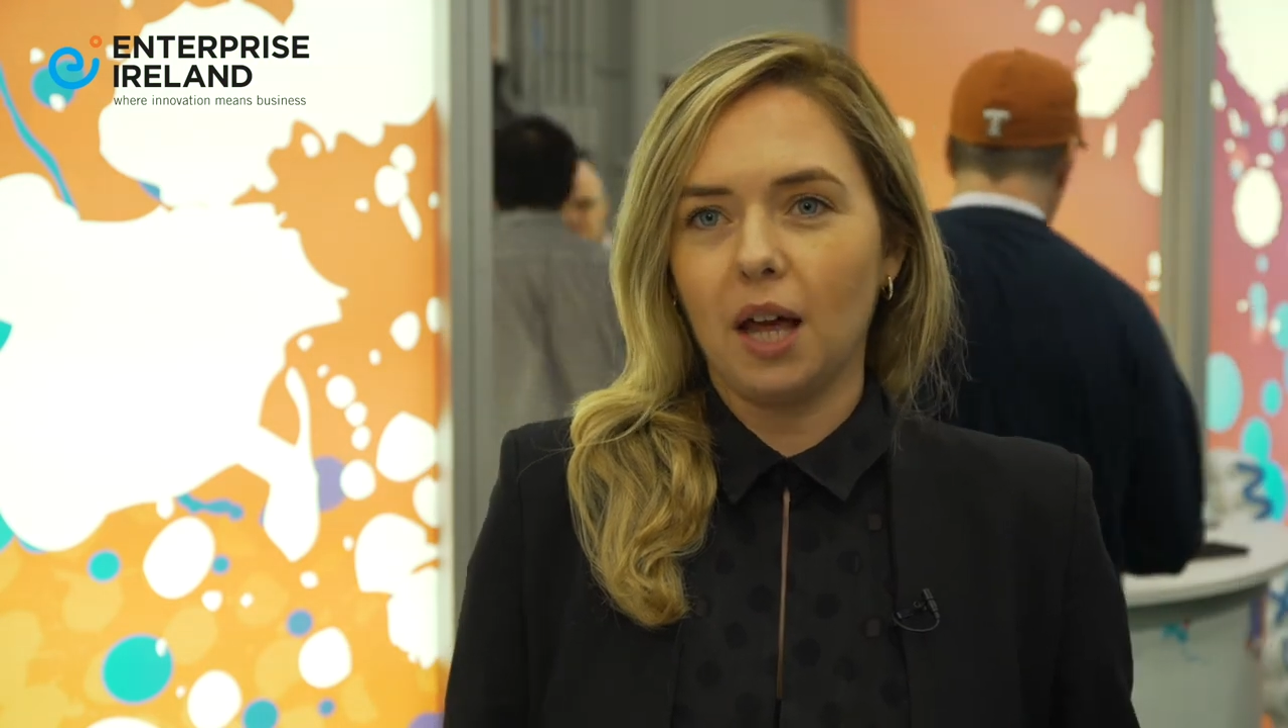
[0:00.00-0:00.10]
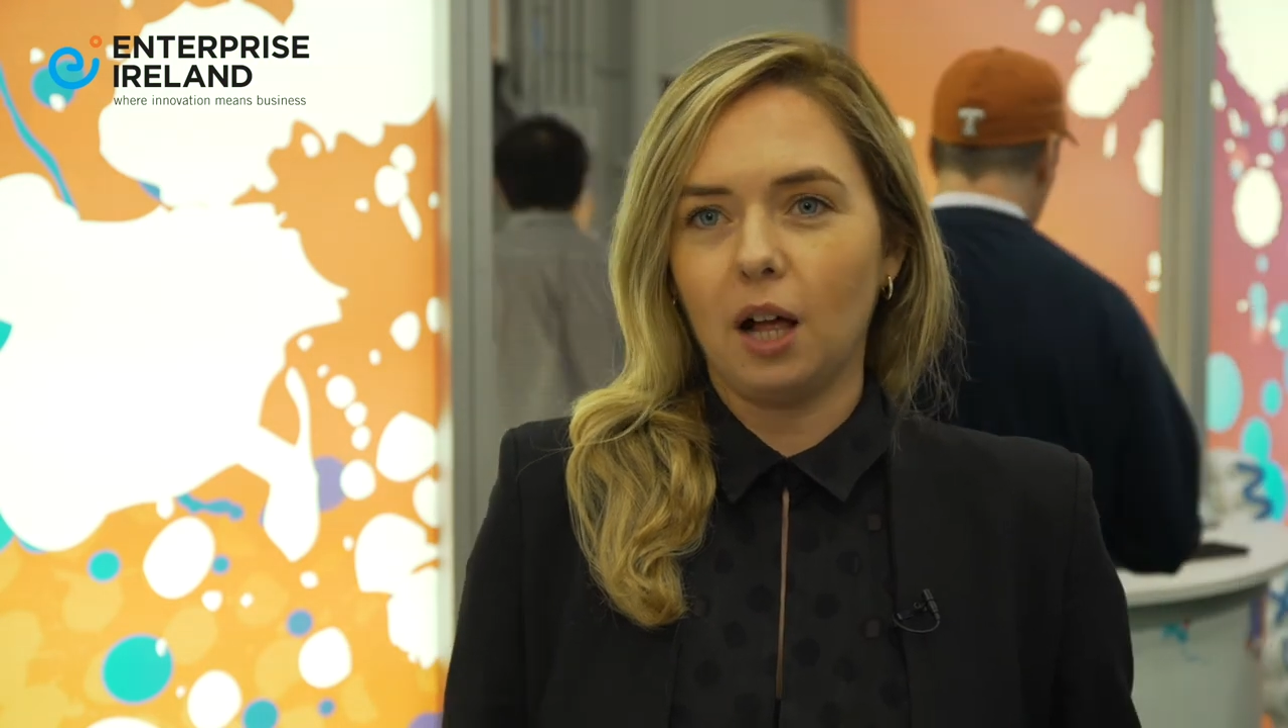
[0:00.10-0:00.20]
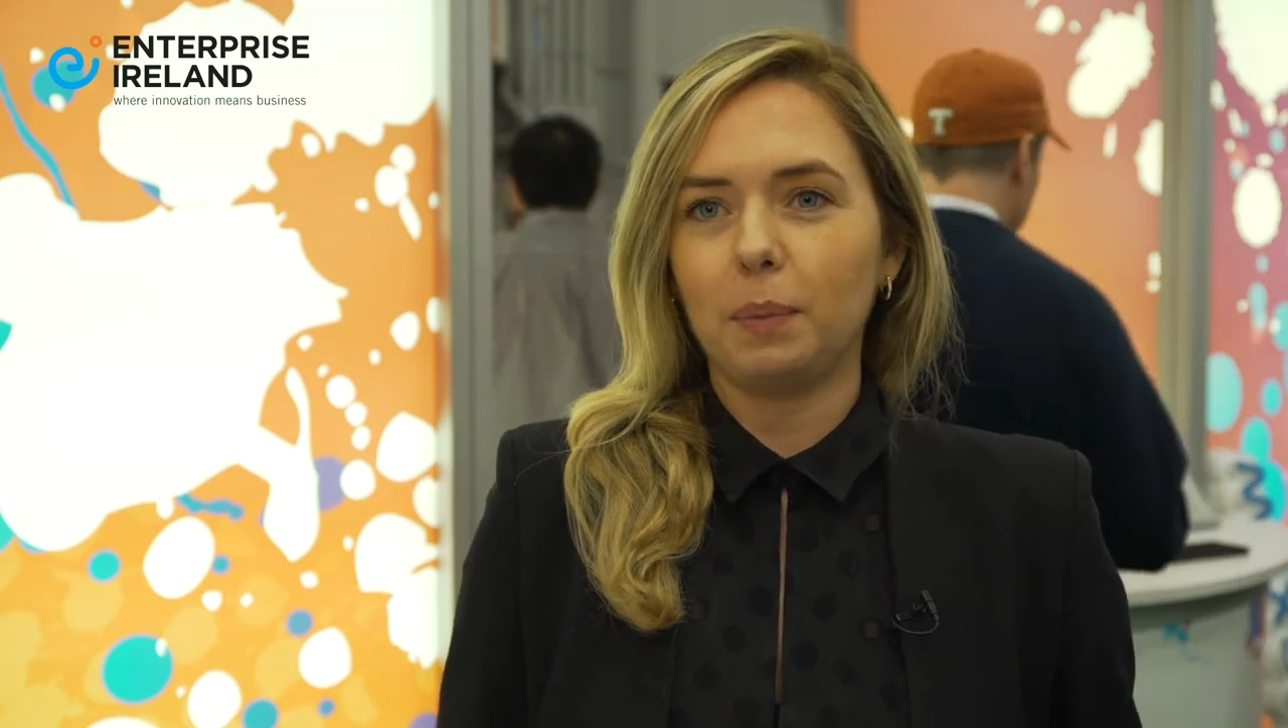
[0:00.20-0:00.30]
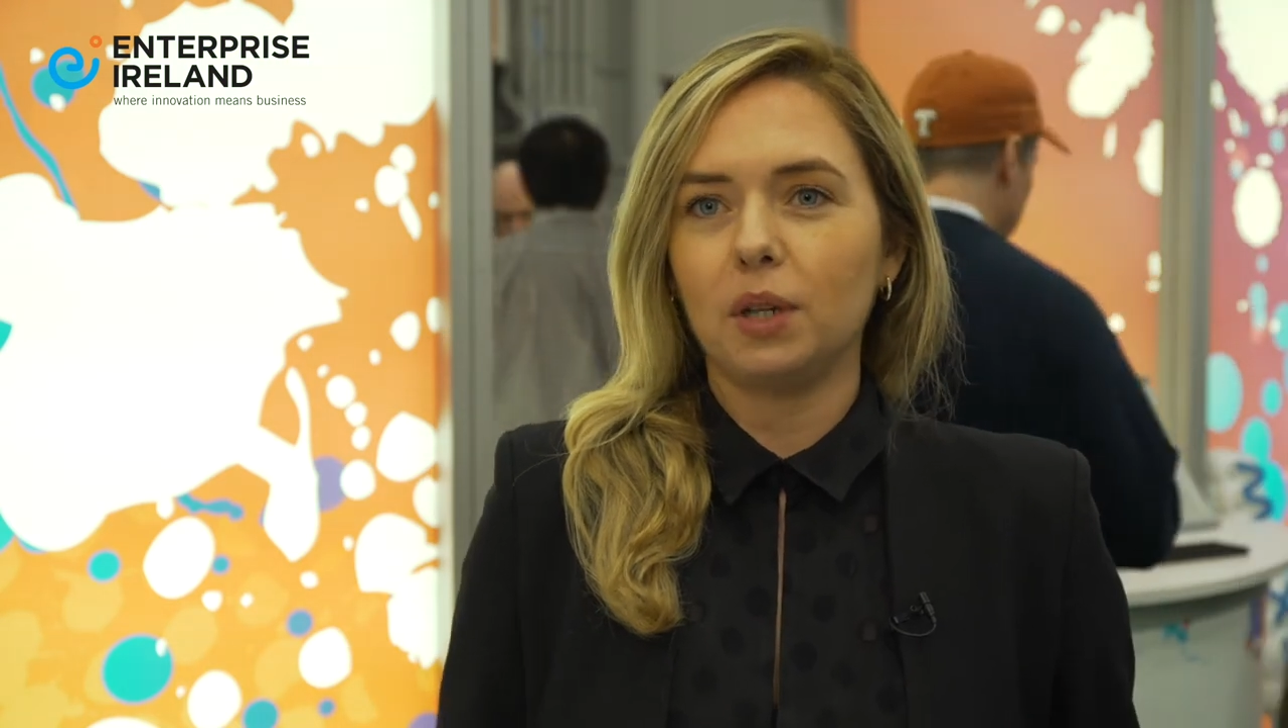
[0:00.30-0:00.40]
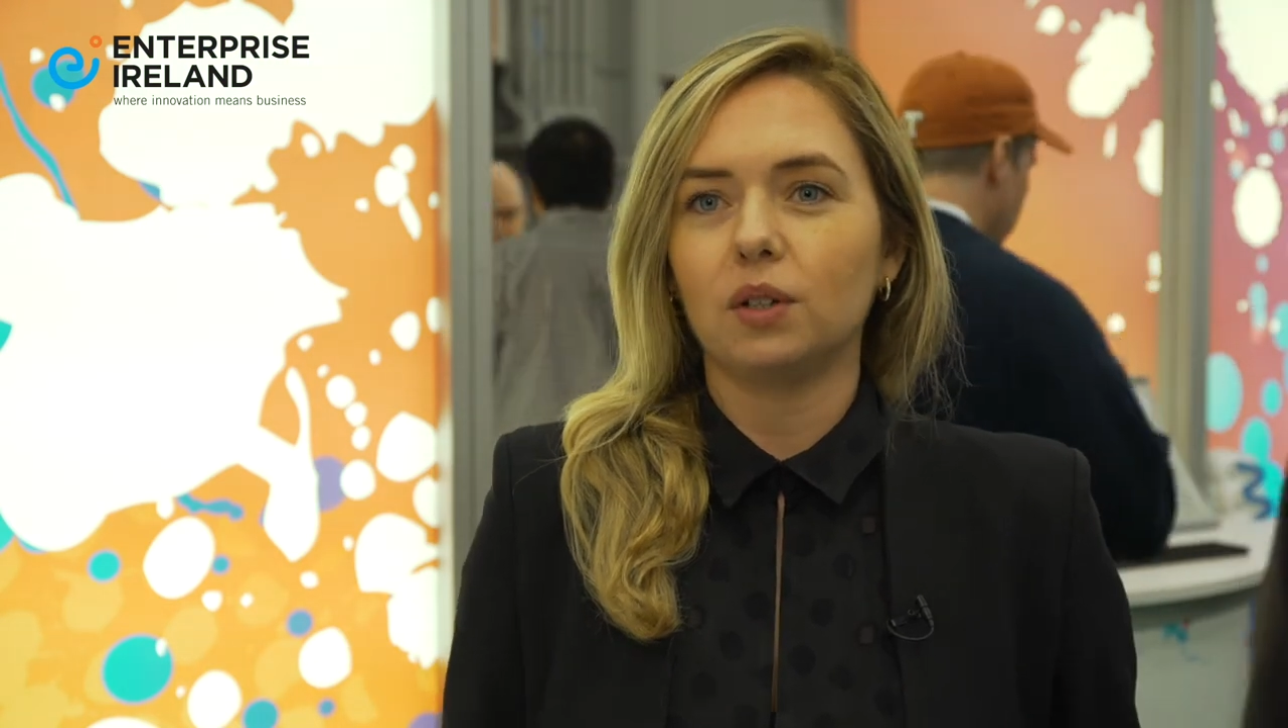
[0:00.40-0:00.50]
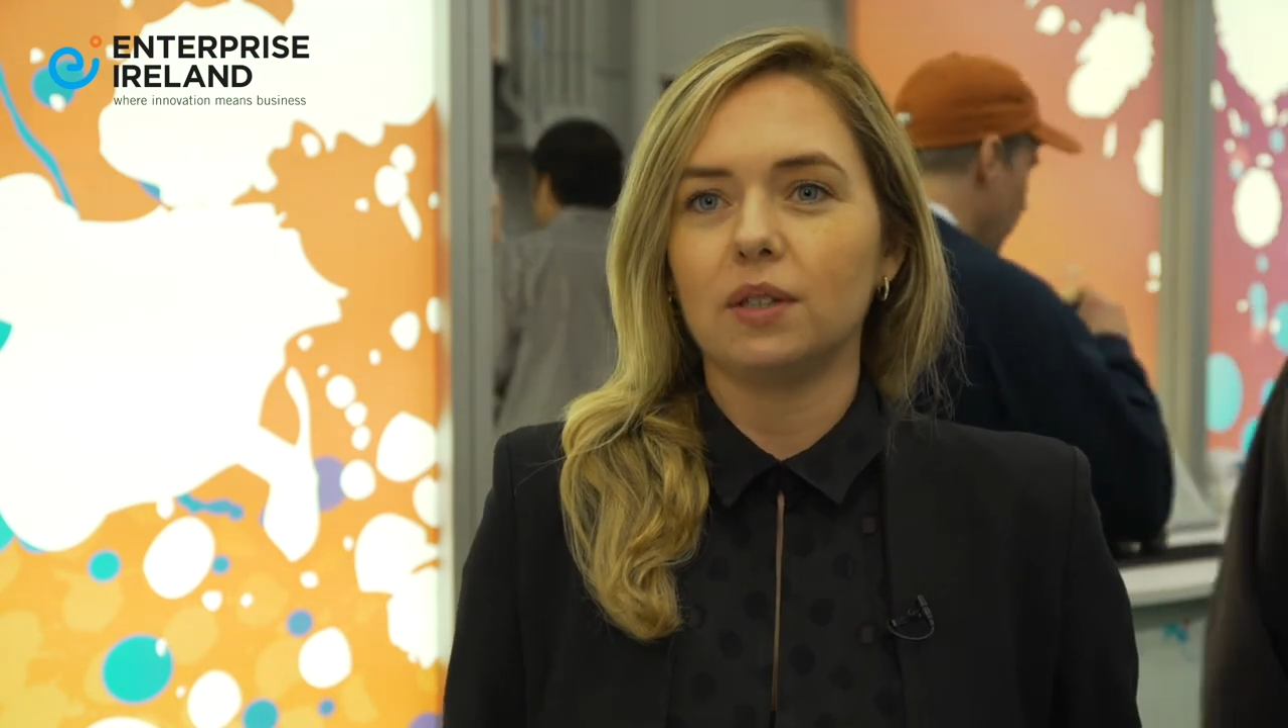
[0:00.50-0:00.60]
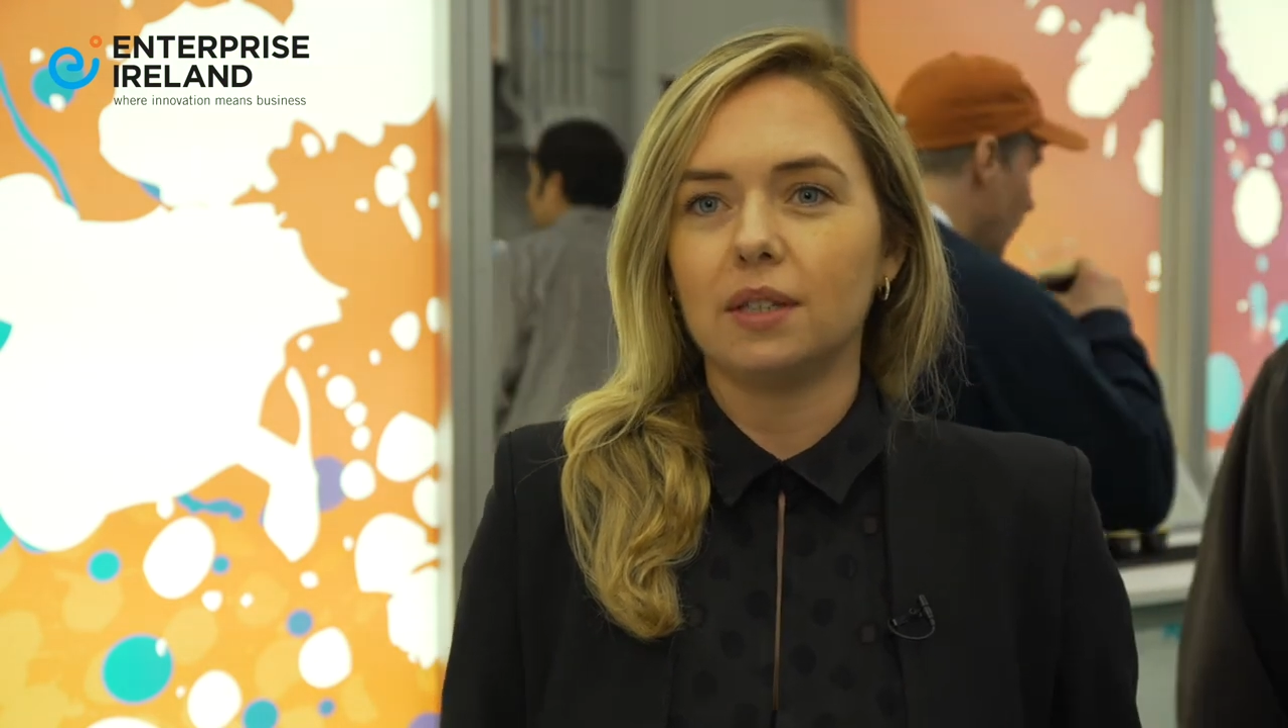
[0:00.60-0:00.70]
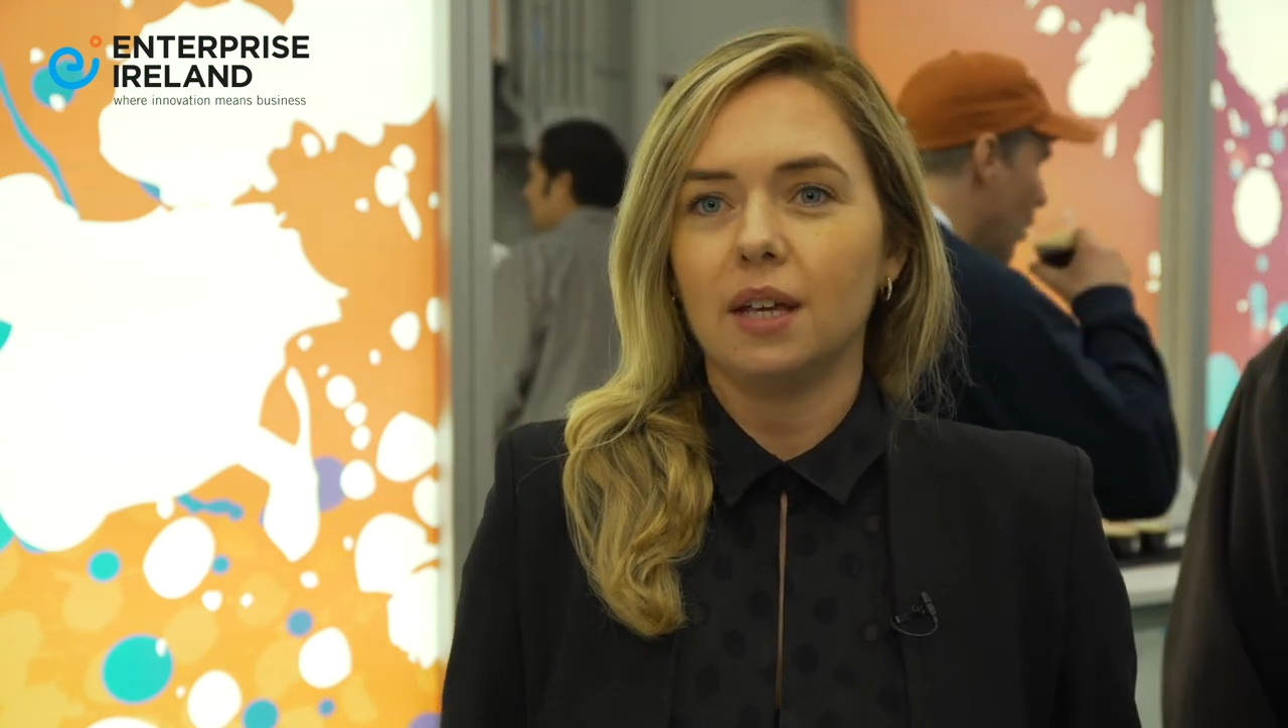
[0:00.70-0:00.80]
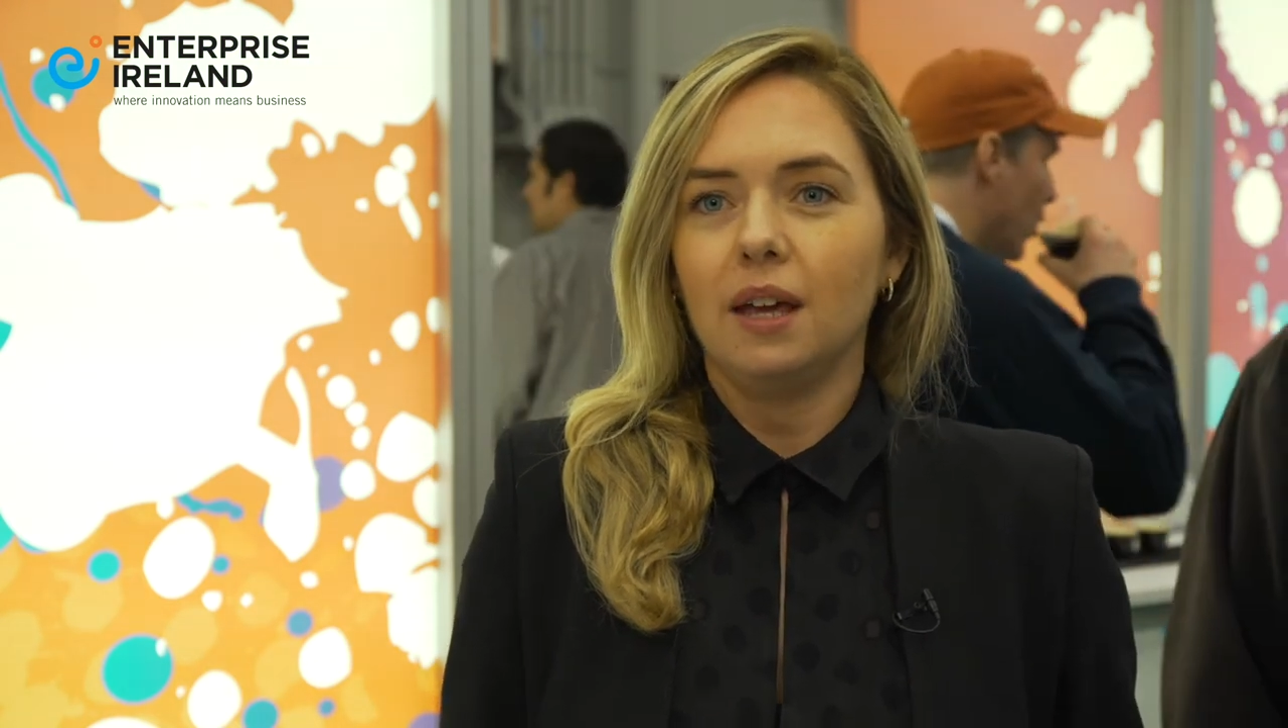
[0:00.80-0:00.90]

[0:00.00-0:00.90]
in helping us